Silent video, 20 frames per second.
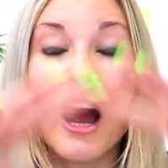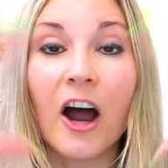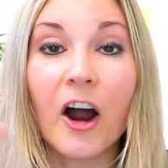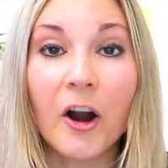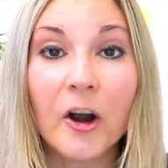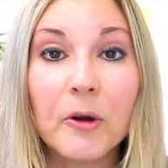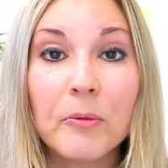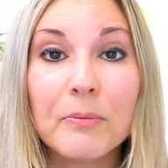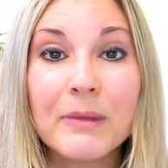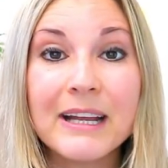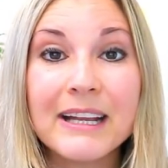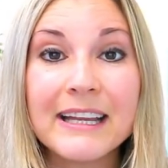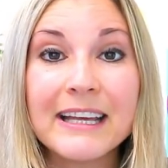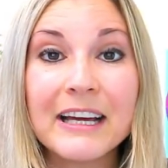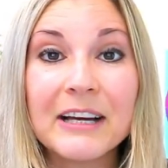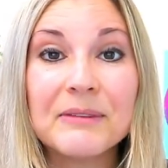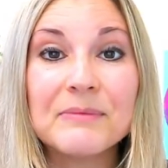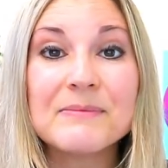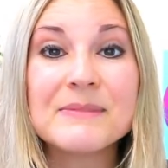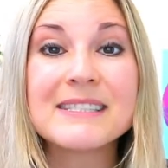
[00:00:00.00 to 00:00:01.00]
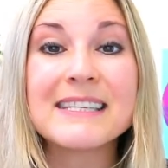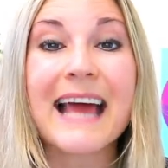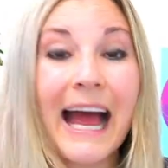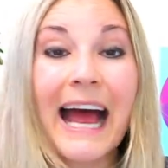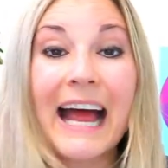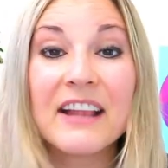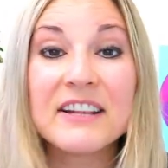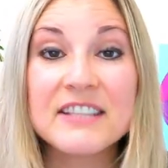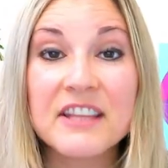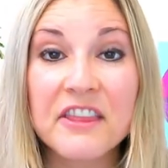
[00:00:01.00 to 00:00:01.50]
art mediums
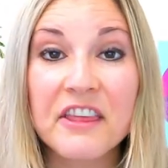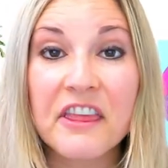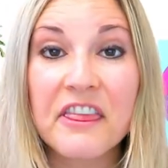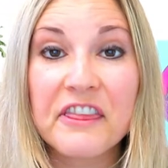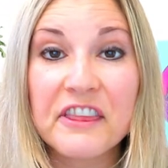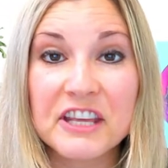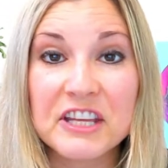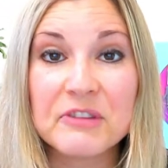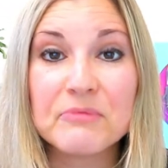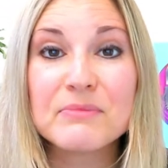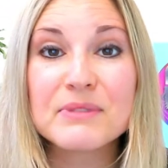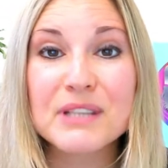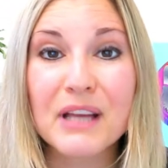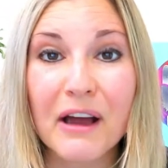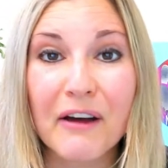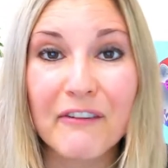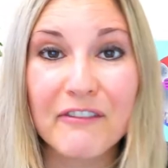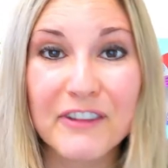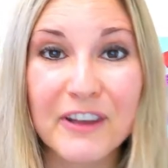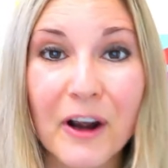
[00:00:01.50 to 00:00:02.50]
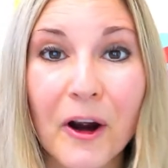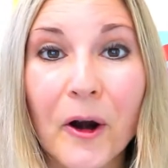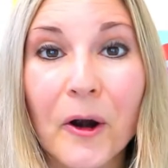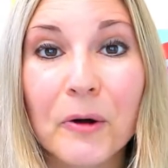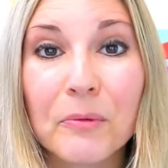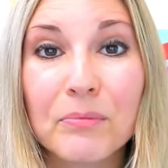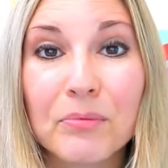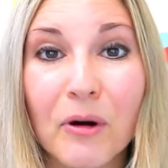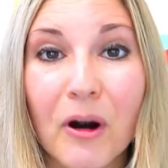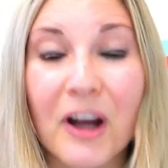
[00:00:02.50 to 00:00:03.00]
and the themes of the
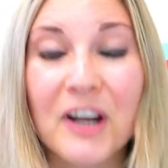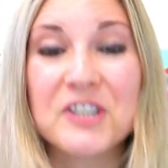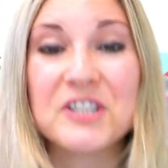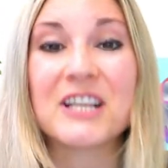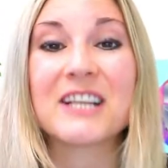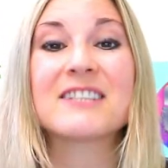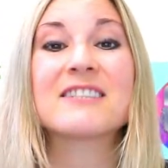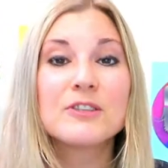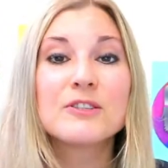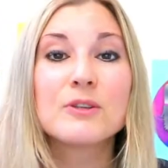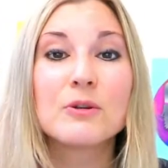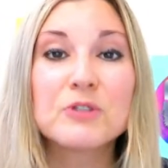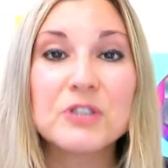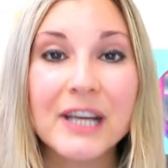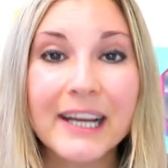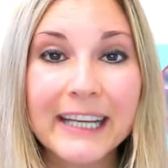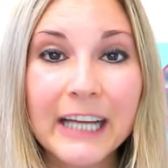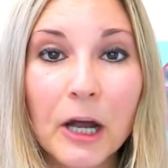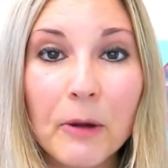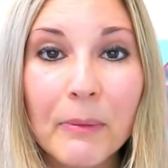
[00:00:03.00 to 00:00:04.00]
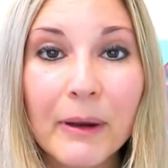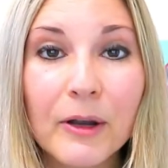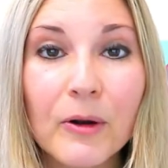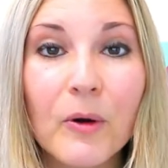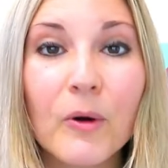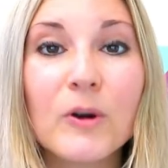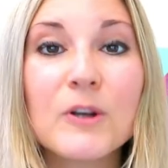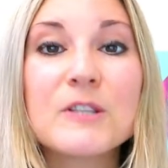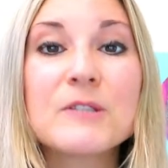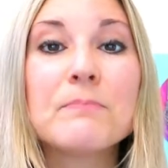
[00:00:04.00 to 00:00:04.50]
art projects. So check out my
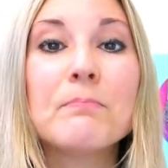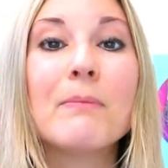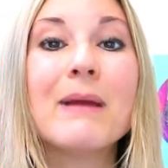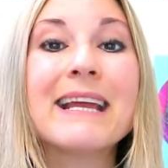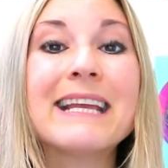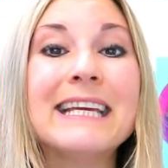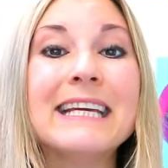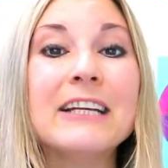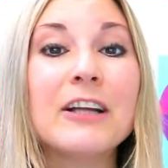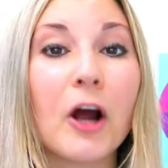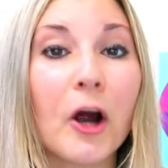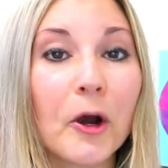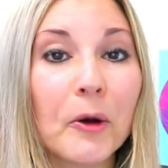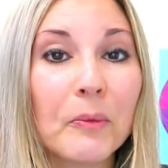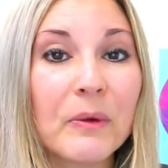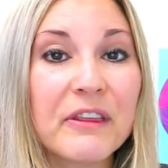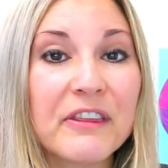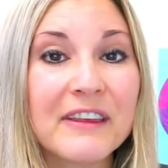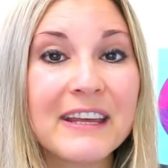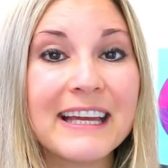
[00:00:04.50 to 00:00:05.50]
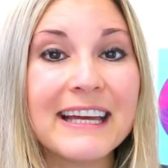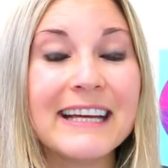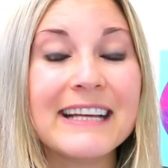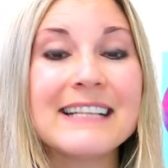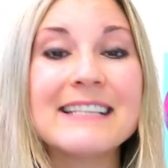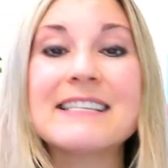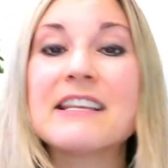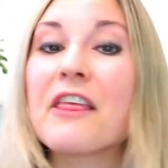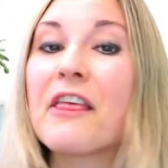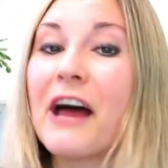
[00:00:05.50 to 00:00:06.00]
course, Making Art with
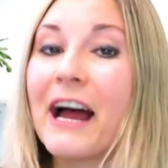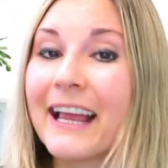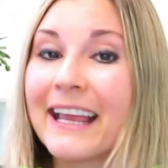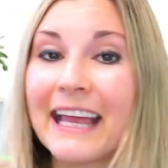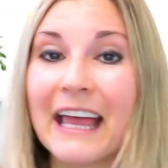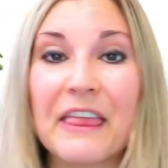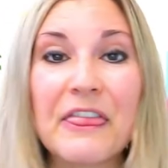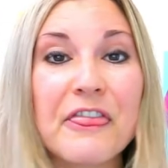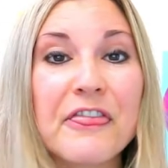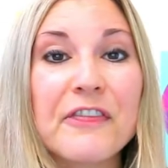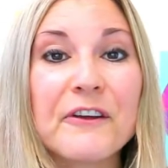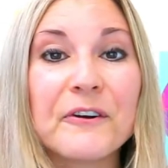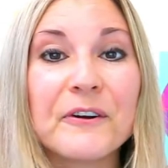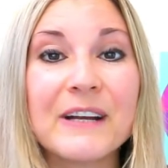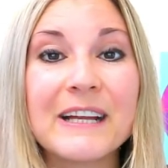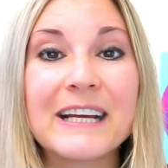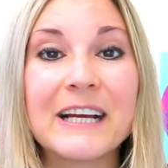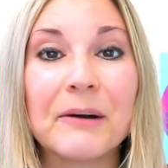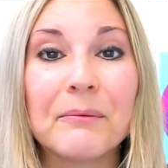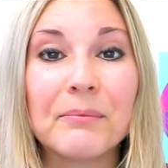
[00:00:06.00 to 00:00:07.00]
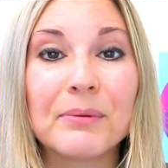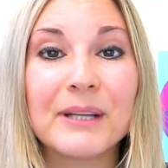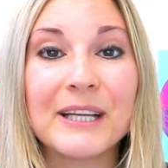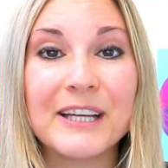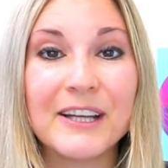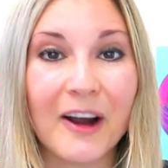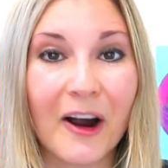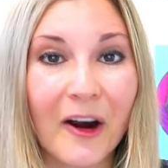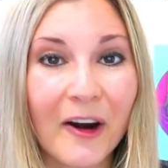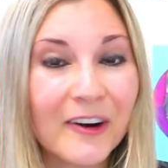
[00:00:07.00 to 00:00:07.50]
Kids. Again, thirty
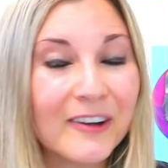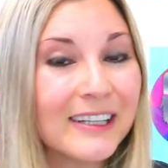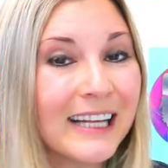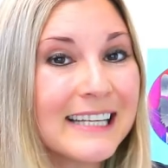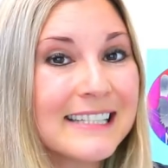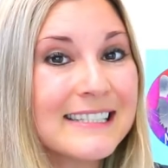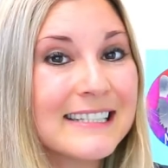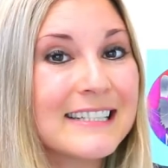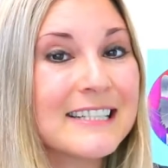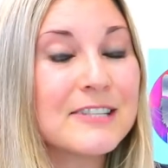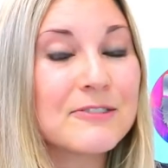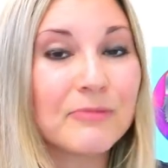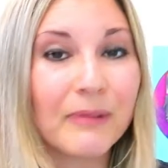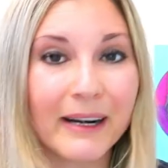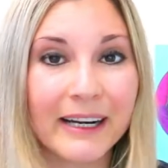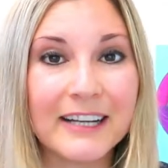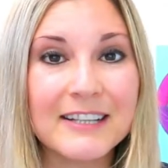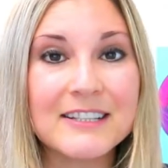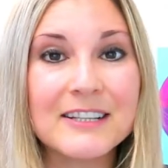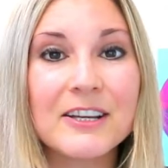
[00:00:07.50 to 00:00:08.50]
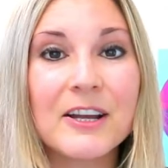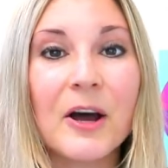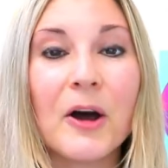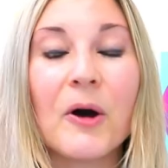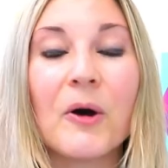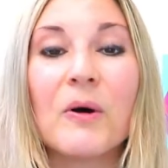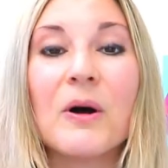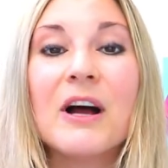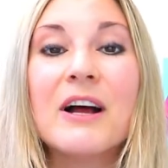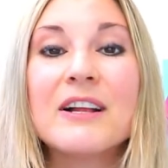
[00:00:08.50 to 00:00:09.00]
complete art lessons ready to
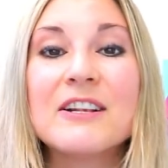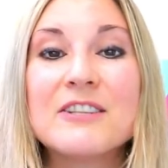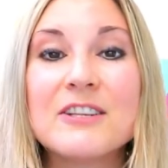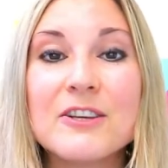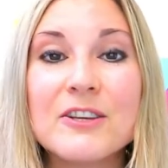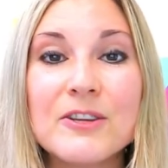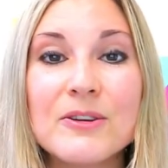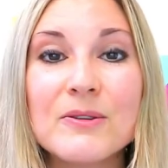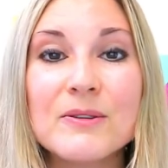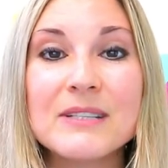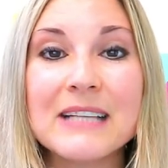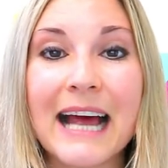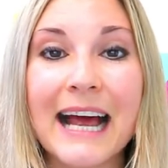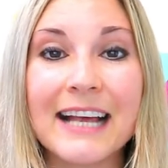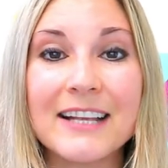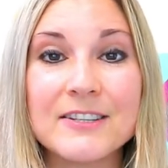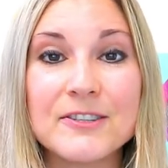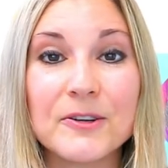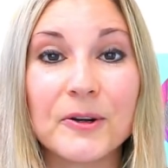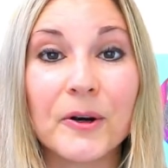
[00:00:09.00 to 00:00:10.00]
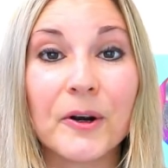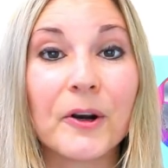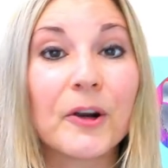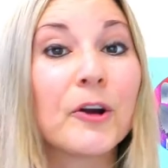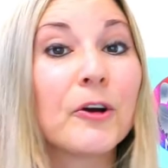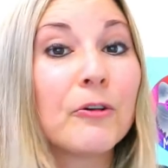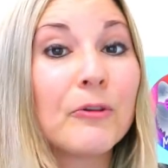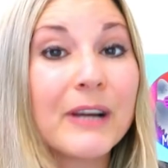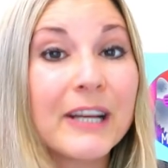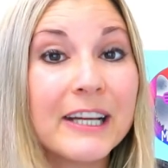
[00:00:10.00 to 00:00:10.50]
go to use as your
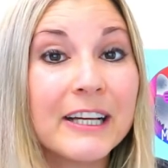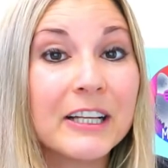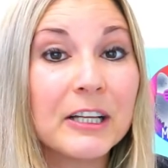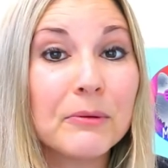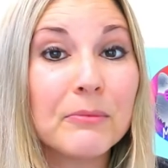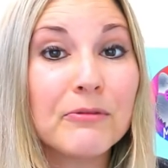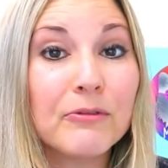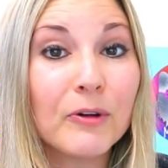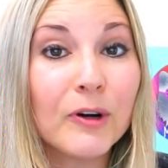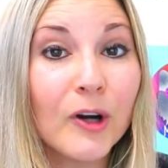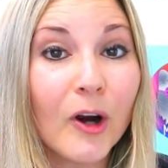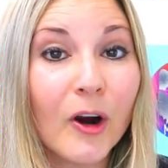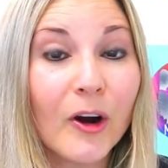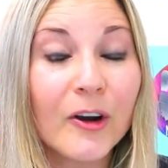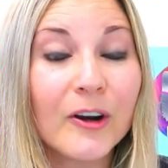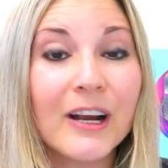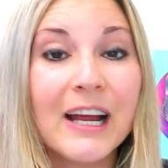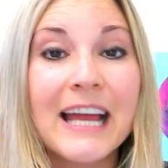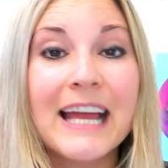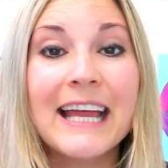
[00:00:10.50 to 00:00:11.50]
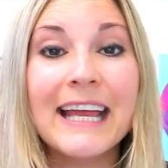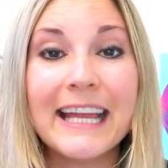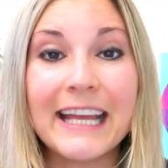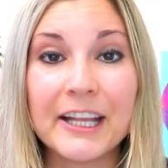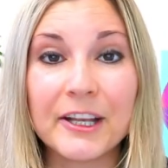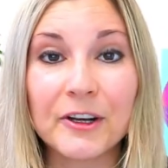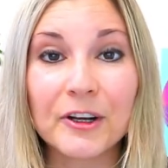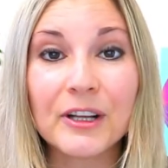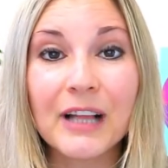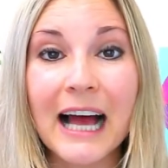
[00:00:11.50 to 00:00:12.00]
curriculum for art
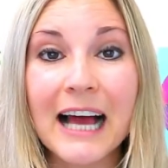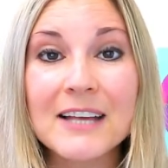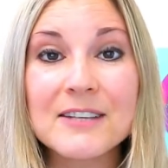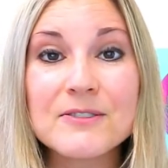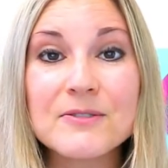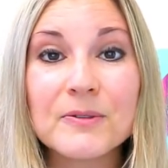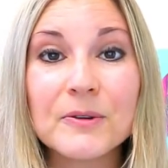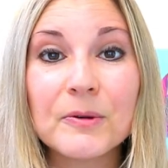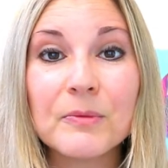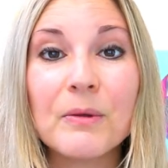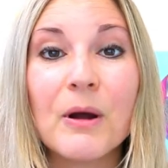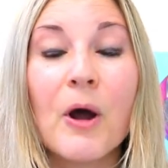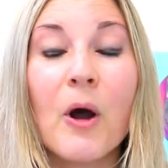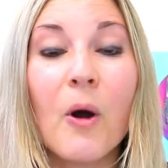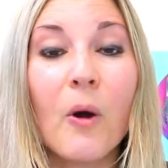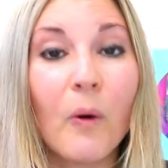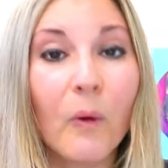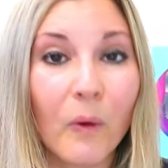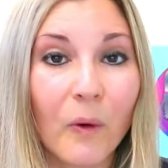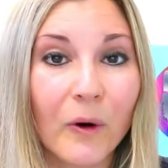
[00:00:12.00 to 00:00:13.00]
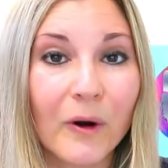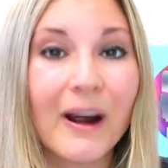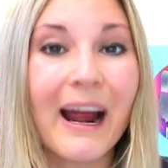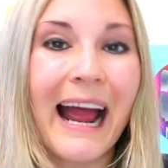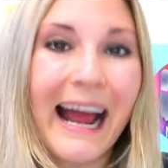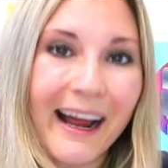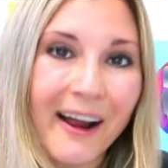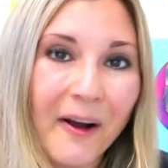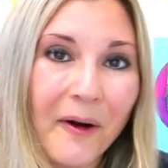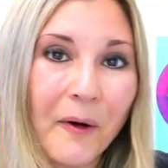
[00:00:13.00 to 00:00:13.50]
in your classroom or
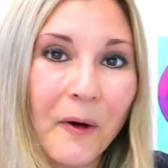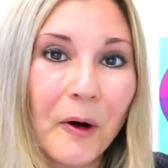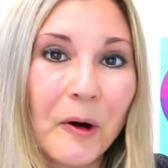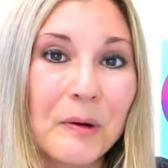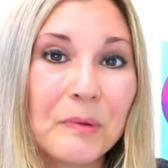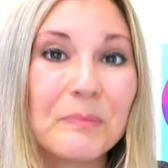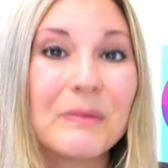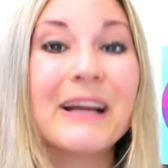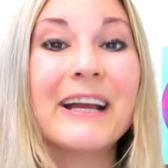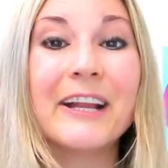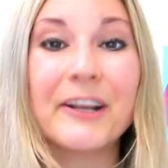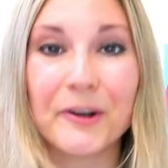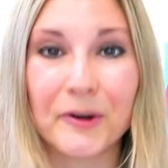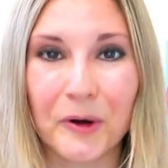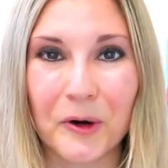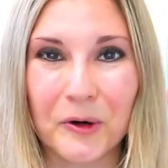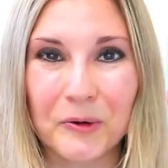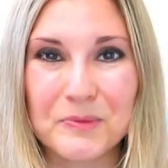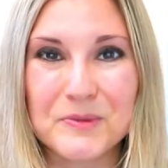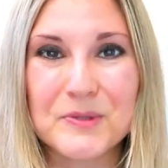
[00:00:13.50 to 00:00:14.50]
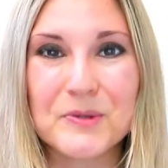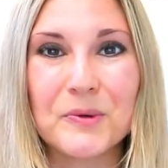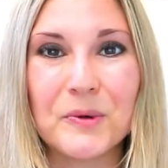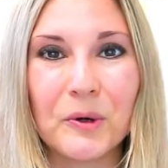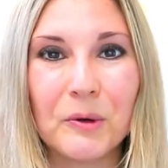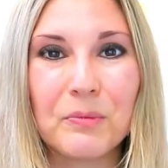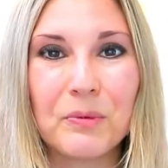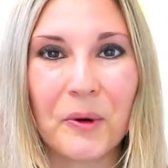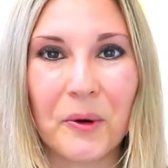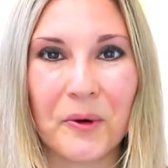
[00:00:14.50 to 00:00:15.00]
at home in your
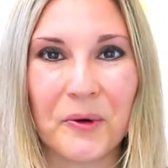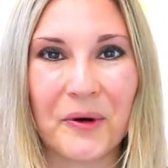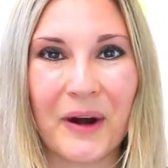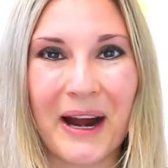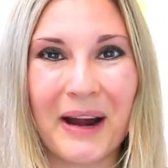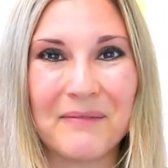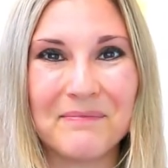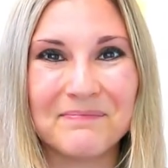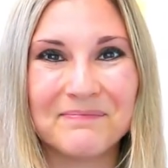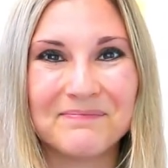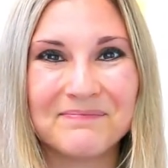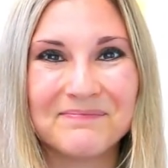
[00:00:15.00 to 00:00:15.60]
homeschool program.